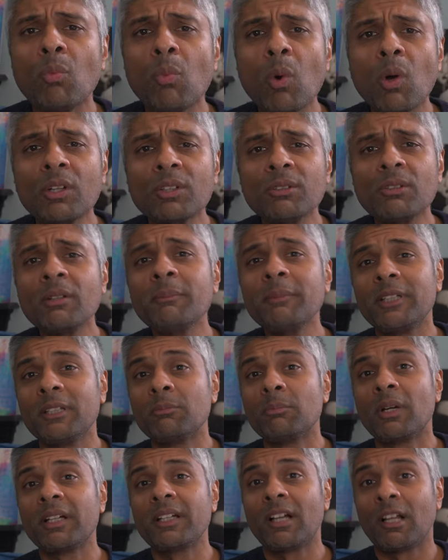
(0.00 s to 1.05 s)
What do I
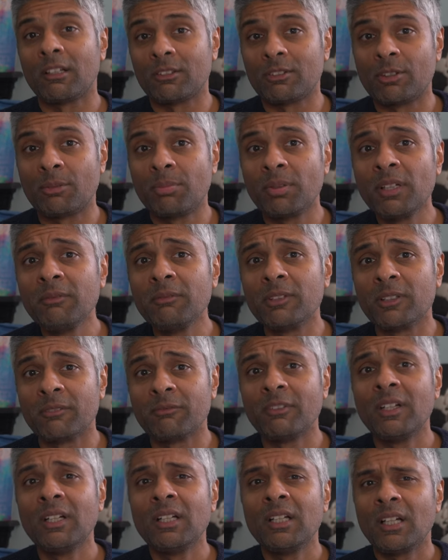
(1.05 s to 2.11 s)
mean by ultra
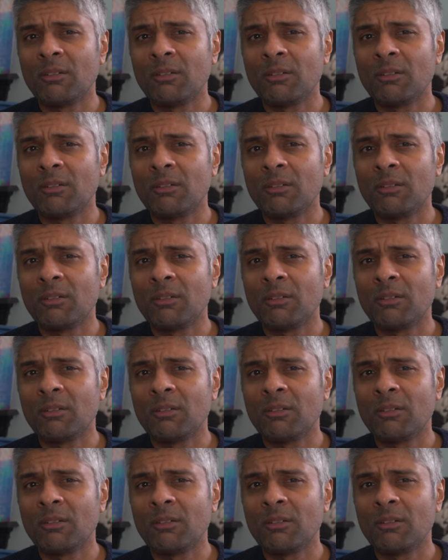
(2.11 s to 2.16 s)
premium?